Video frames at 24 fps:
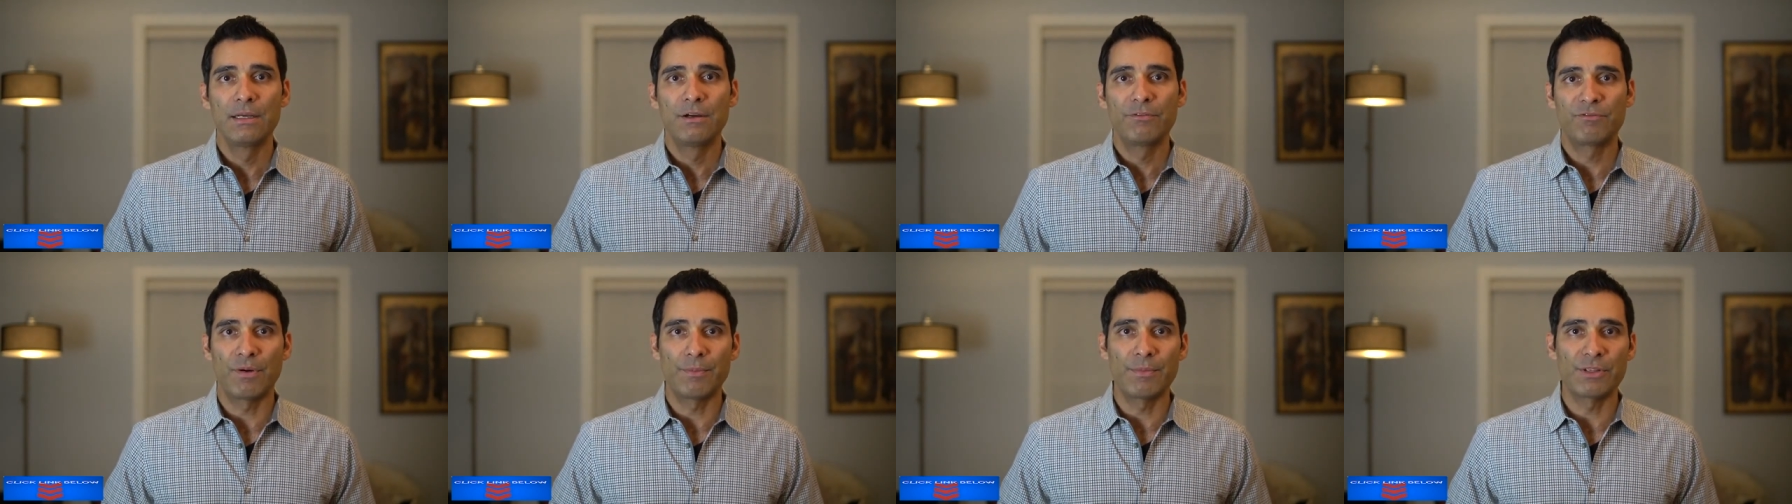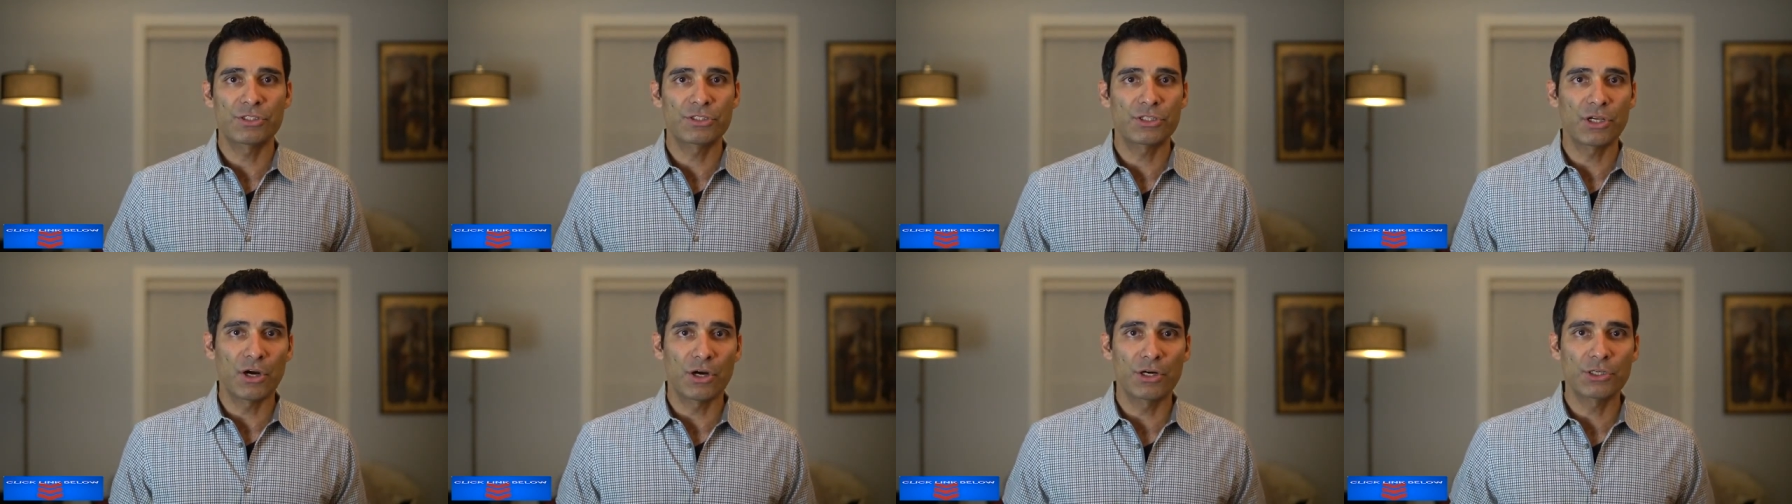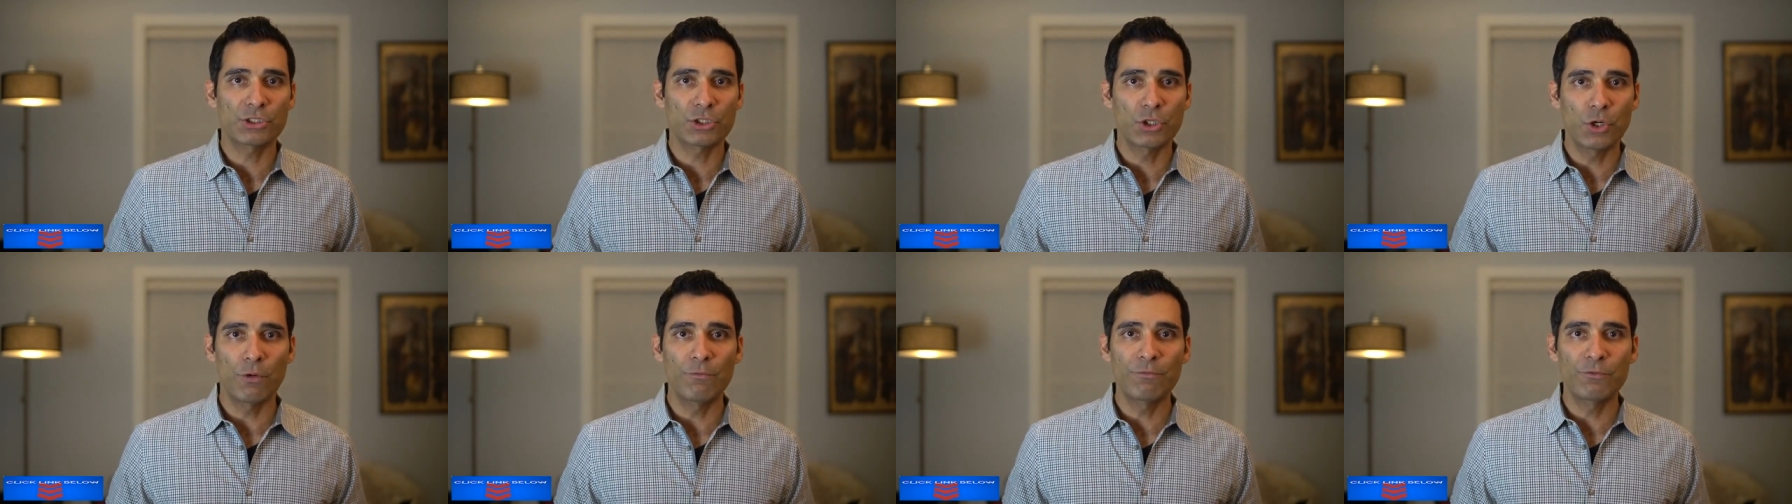from the
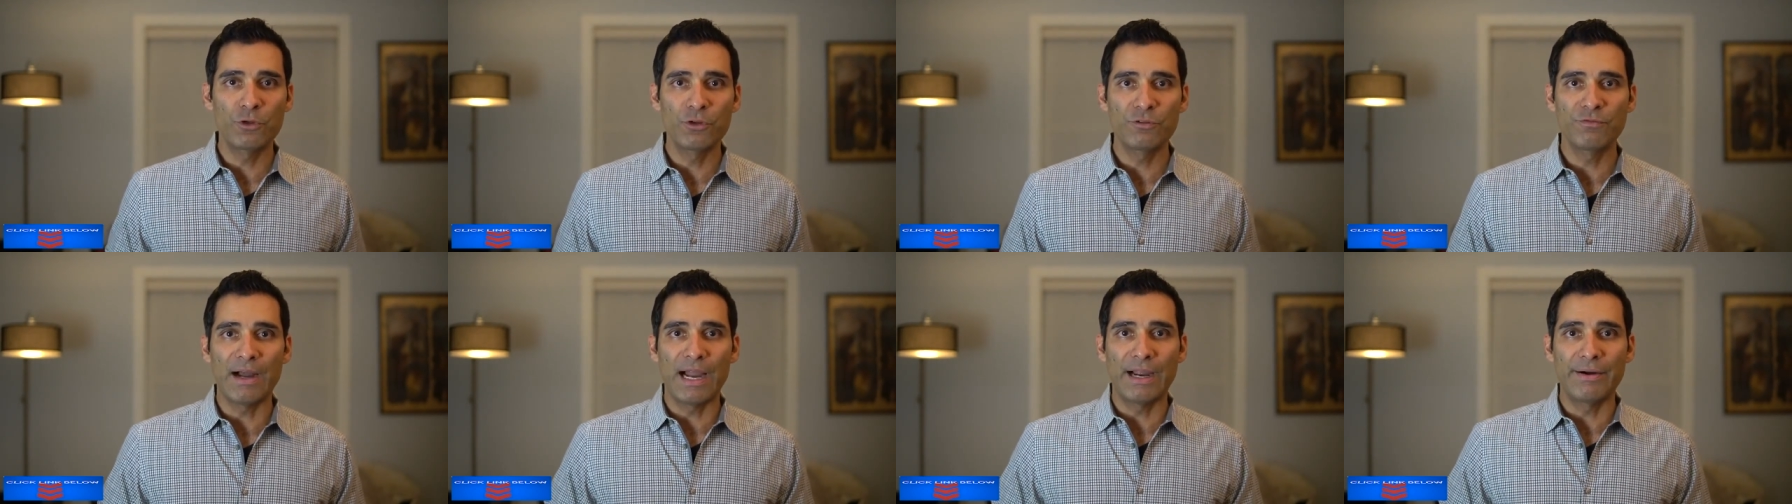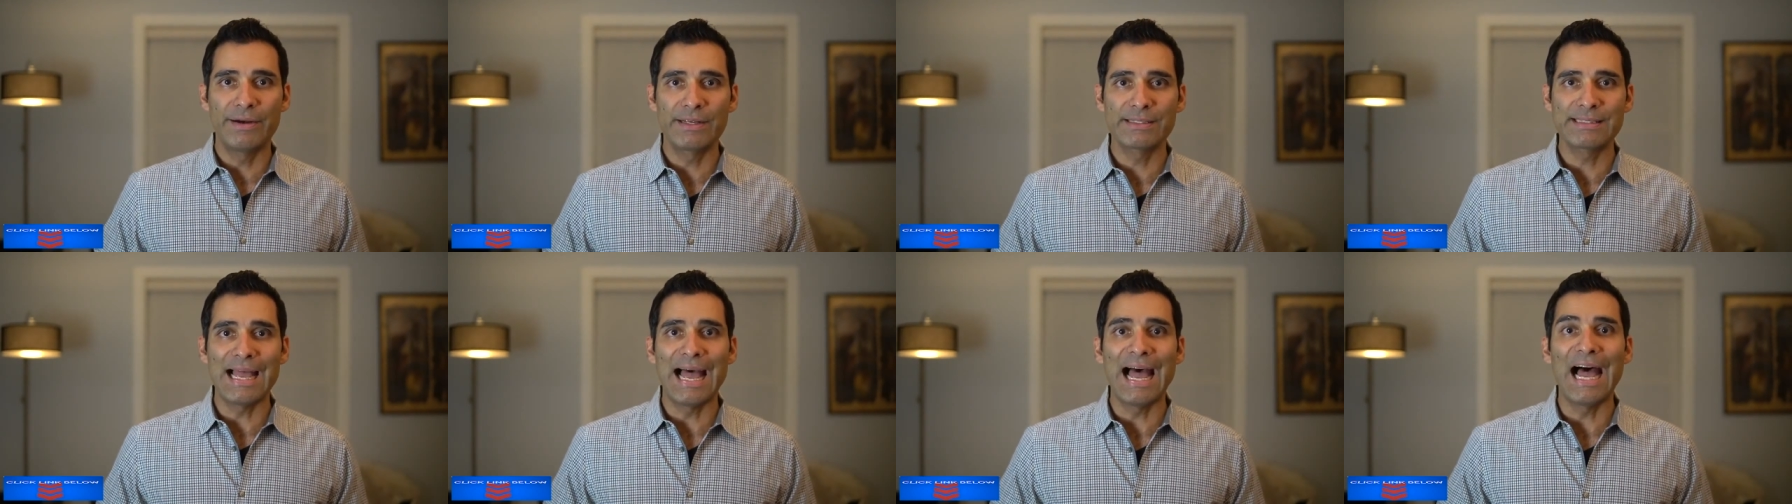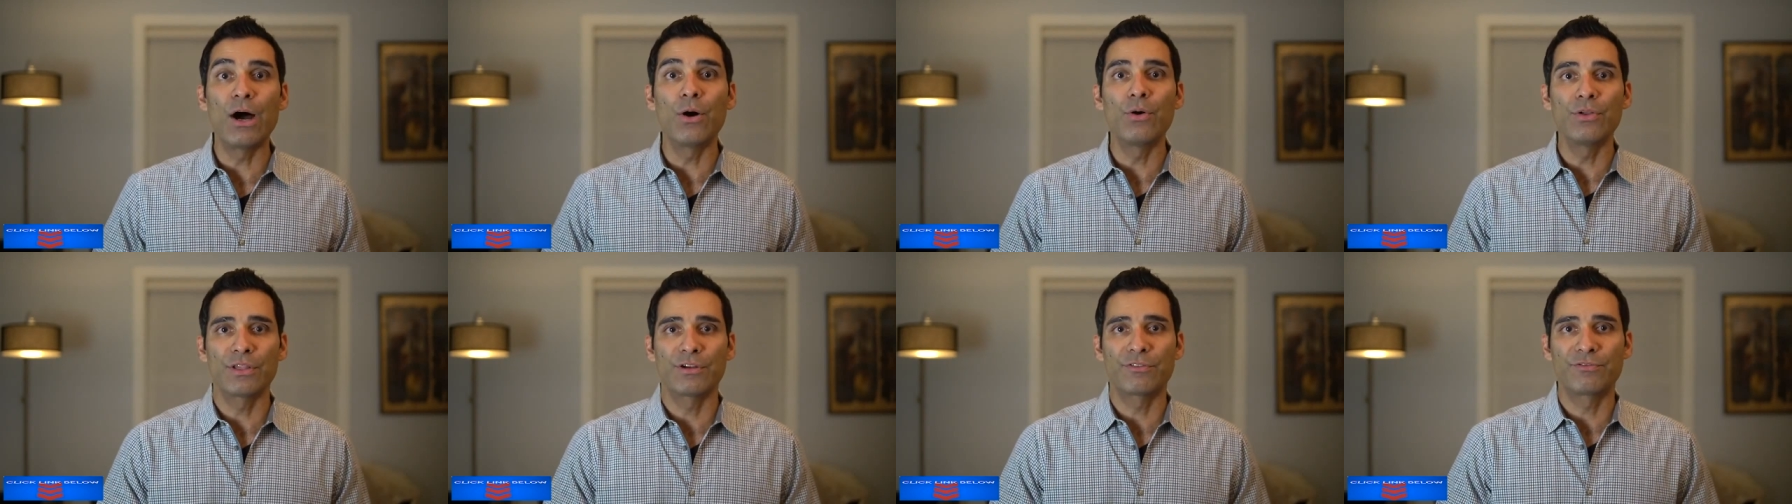SARS-CoV-2 virus
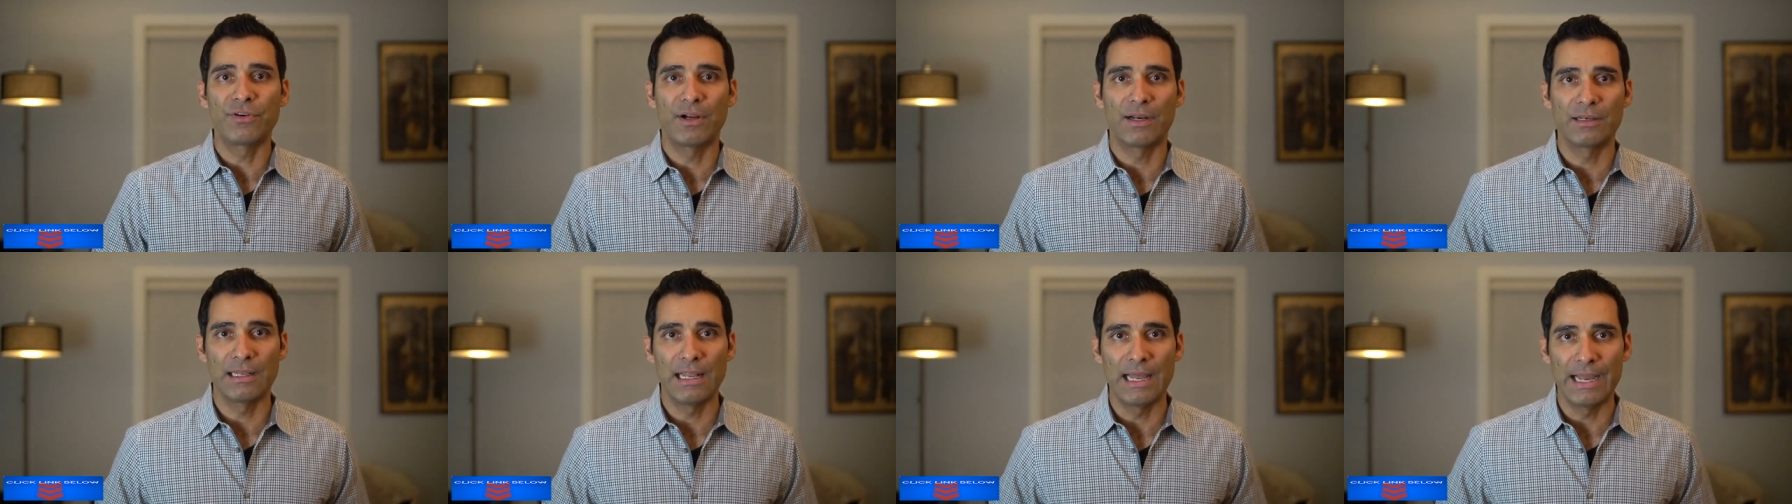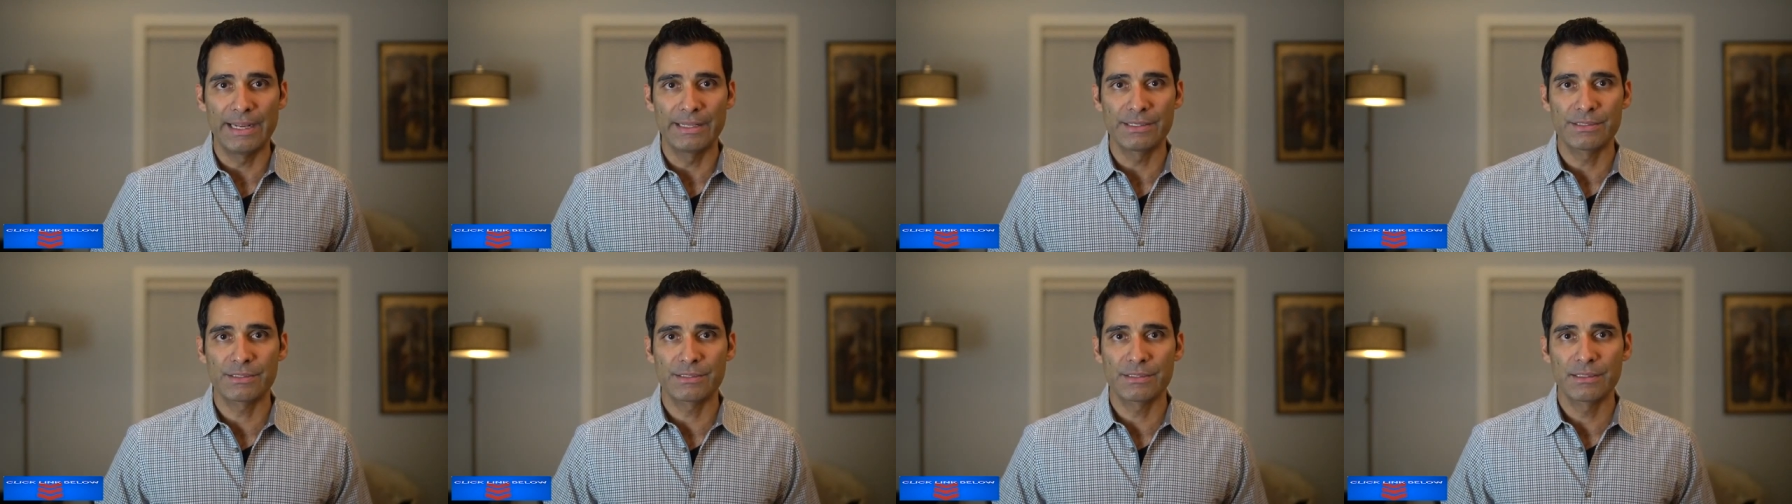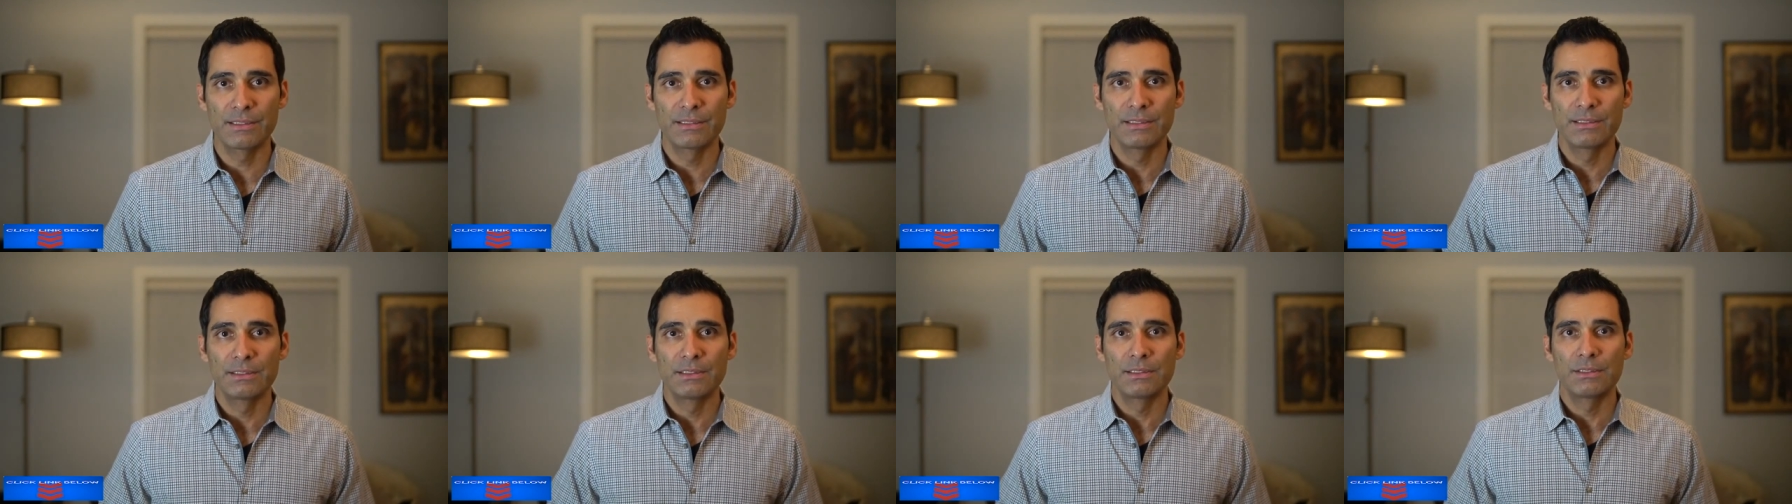out in the front lines.